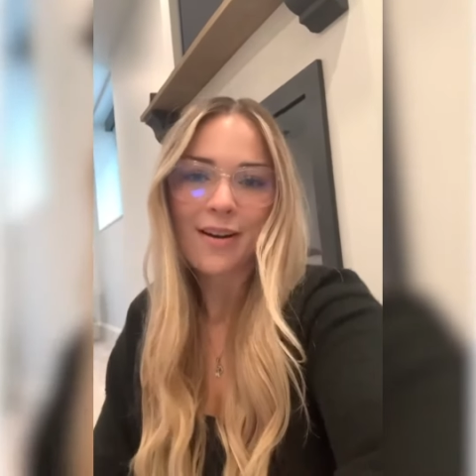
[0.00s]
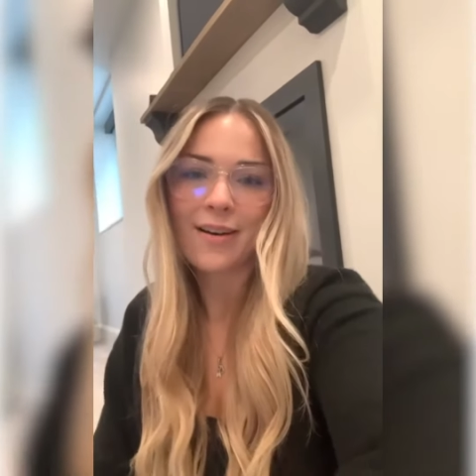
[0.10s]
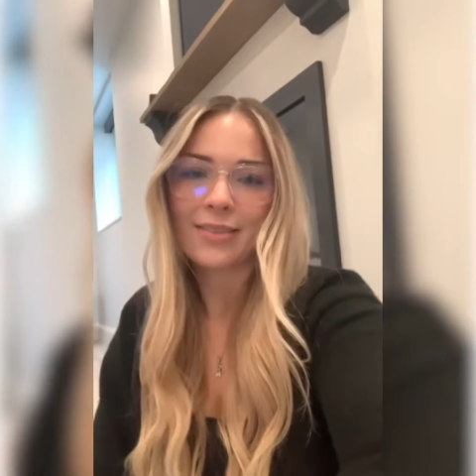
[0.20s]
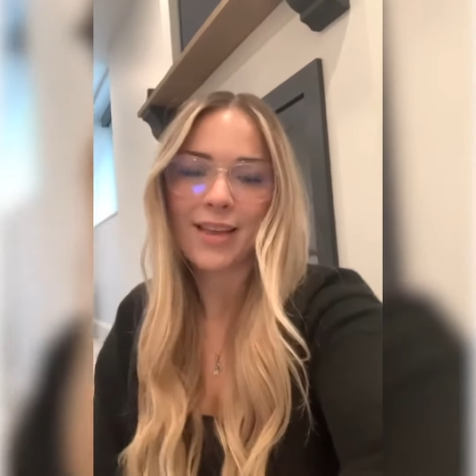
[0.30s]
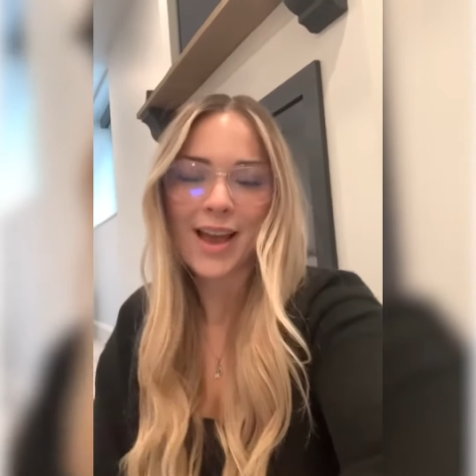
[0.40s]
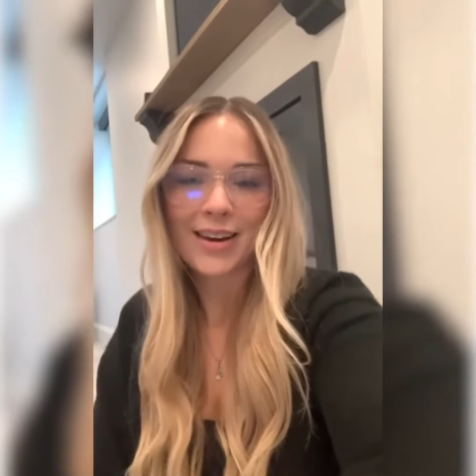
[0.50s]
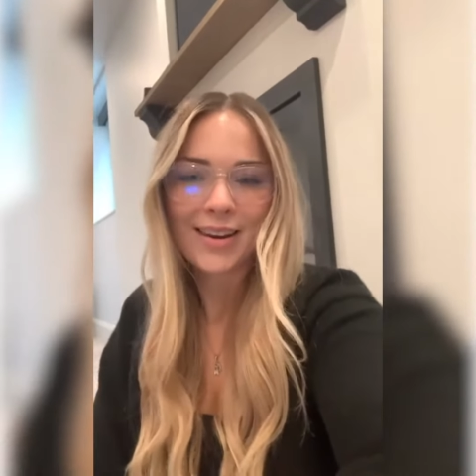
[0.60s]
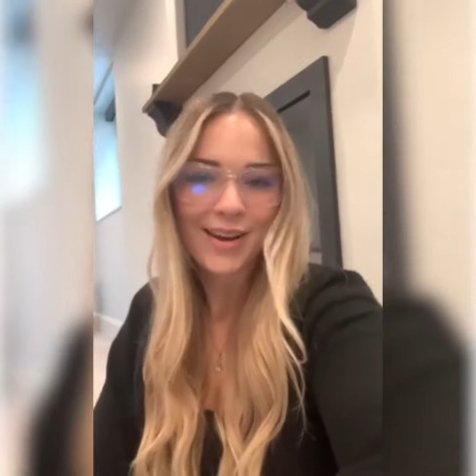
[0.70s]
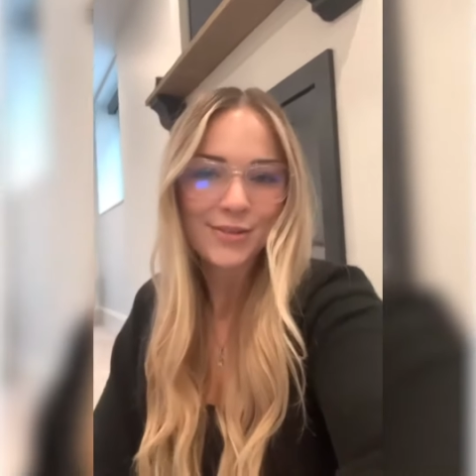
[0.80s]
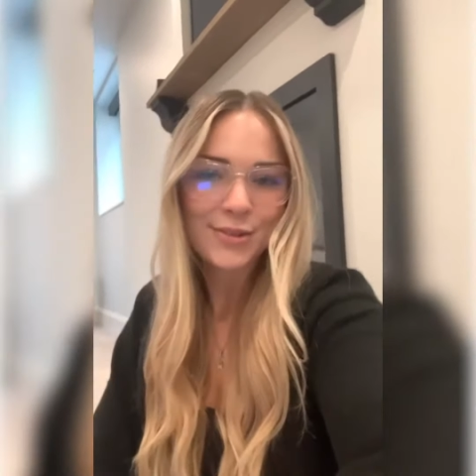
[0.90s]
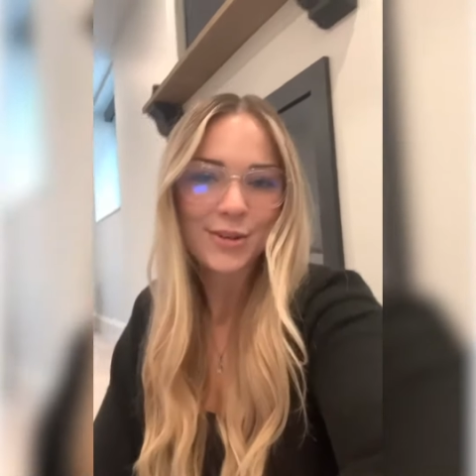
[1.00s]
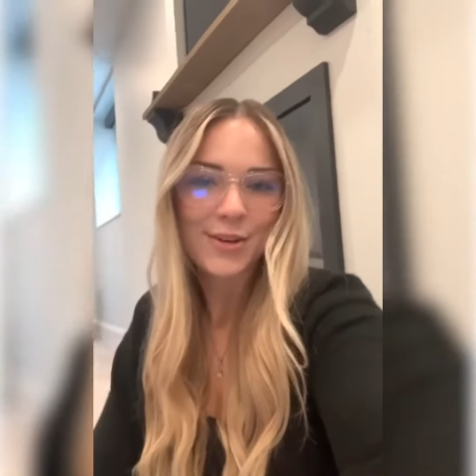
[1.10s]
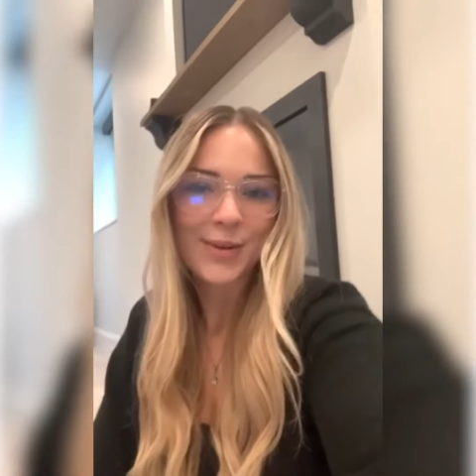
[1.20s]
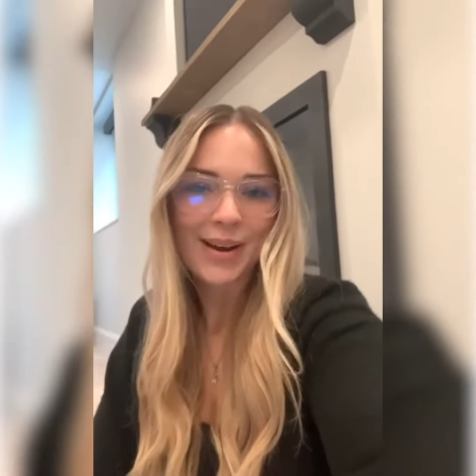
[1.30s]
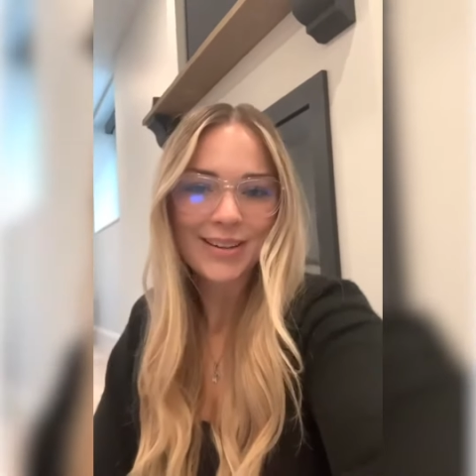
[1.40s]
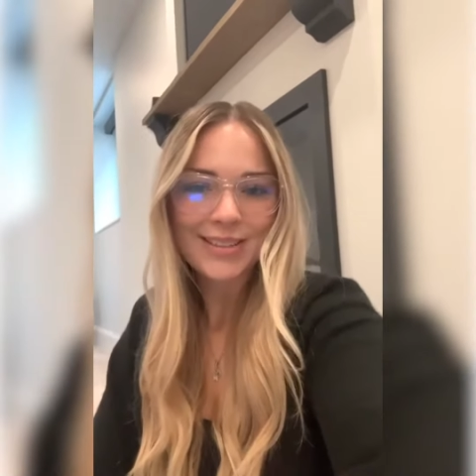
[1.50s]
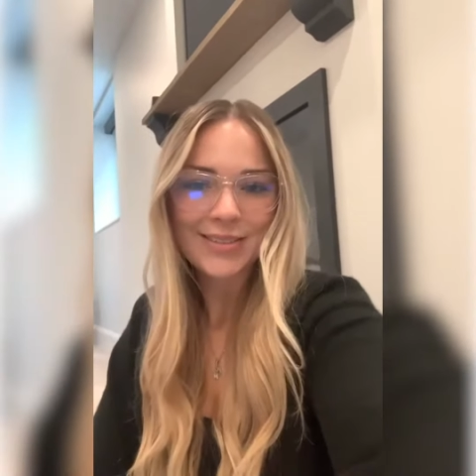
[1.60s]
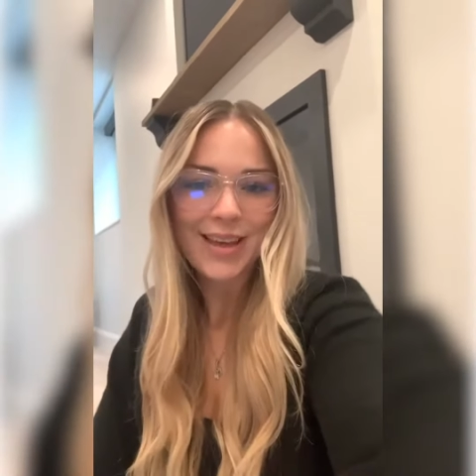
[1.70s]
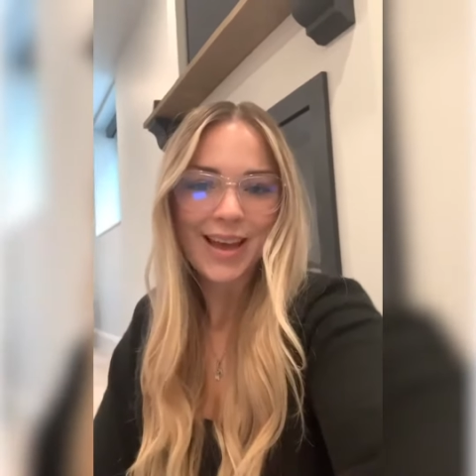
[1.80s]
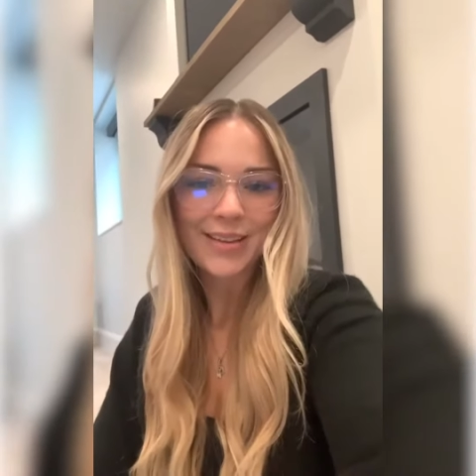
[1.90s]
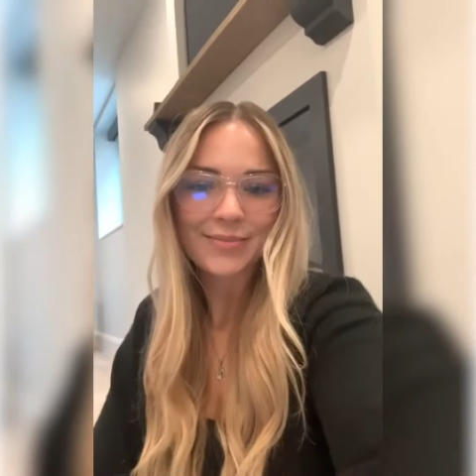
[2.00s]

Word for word: online, and I'll show you how to do that.